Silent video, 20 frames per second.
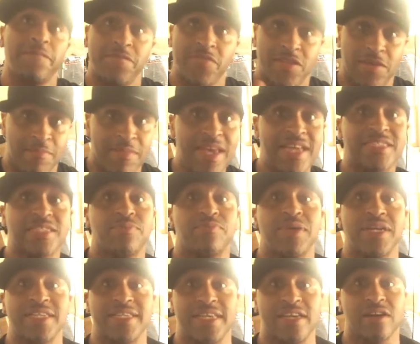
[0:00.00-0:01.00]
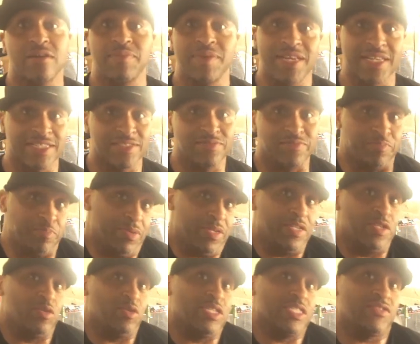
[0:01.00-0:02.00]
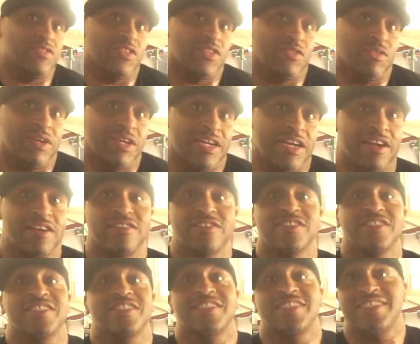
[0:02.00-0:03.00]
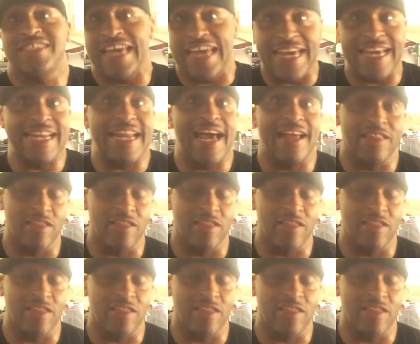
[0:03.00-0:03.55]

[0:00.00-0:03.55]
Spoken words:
to me is a big deal because I've been doing this for 3 years and it's taken that